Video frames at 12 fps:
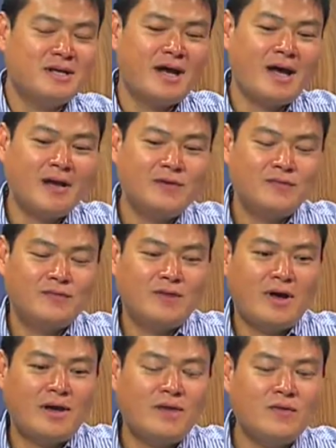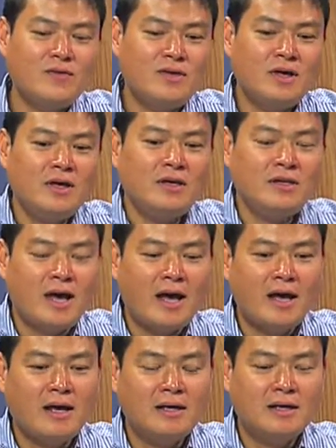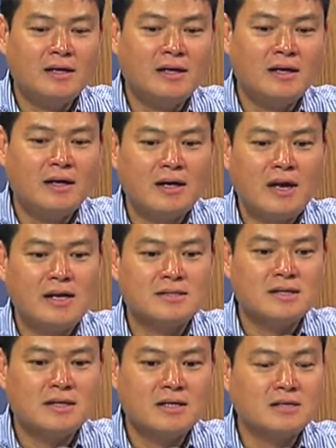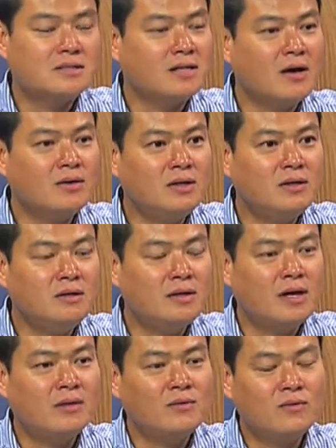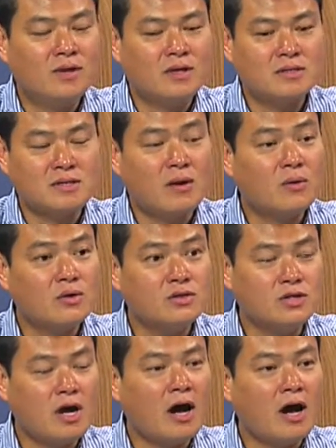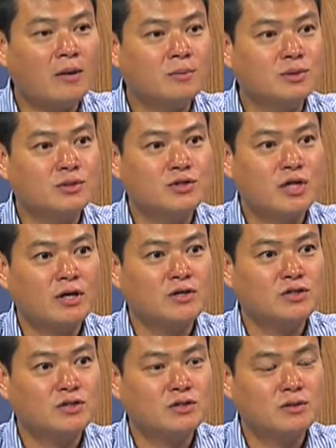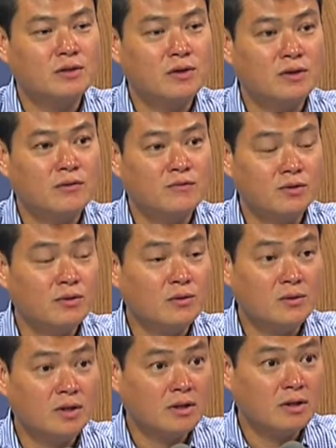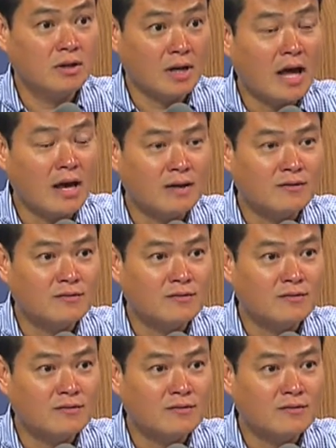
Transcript: I don't think that as a consultant, I don't think it's our job to change their view in their life.